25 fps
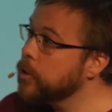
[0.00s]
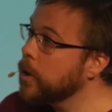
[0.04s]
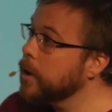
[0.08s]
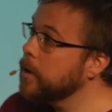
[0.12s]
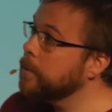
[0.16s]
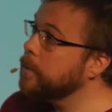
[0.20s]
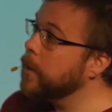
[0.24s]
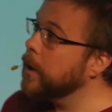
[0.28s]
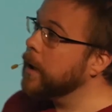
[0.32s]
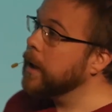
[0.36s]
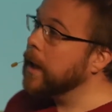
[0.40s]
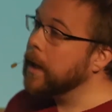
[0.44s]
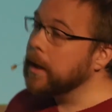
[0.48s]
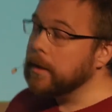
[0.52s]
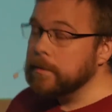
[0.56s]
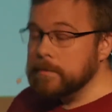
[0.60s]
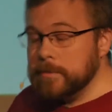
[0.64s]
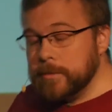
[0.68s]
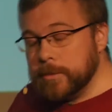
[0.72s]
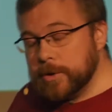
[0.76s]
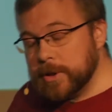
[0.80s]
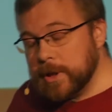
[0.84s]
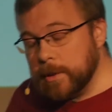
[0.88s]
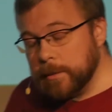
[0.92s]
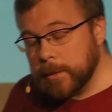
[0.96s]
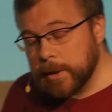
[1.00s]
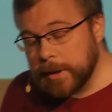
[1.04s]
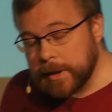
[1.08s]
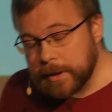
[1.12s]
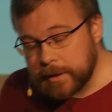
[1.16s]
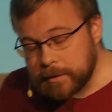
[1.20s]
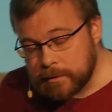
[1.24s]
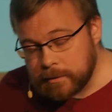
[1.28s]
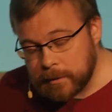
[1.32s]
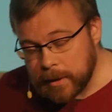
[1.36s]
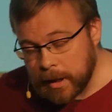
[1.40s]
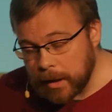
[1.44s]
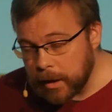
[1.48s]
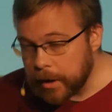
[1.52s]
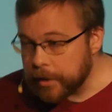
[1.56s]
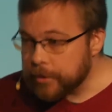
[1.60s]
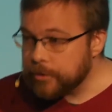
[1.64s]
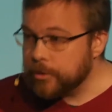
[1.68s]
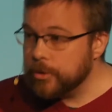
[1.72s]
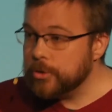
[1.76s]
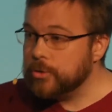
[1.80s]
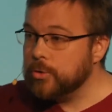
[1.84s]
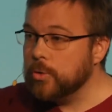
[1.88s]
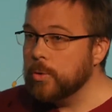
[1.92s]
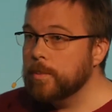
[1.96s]
joined by a similarly
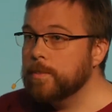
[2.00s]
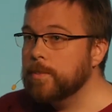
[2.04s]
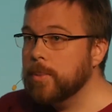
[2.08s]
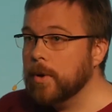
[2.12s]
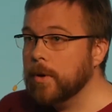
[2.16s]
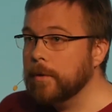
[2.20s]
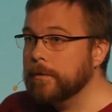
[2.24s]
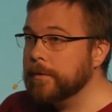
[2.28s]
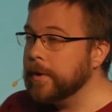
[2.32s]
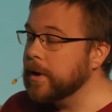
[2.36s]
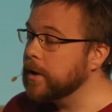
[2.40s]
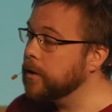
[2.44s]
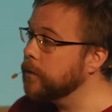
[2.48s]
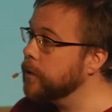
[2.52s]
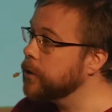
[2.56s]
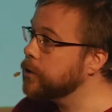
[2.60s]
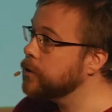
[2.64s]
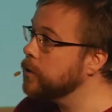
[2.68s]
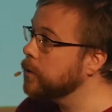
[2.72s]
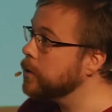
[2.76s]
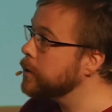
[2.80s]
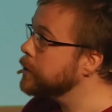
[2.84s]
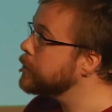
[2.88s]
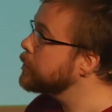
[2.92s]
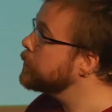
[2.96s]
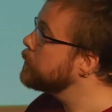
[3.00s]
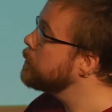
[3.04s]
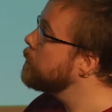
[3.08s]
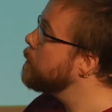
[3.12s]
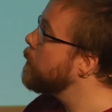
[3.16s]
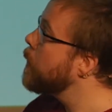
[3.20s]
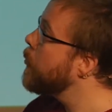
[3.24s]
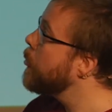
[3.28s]
illustrious group of individuals.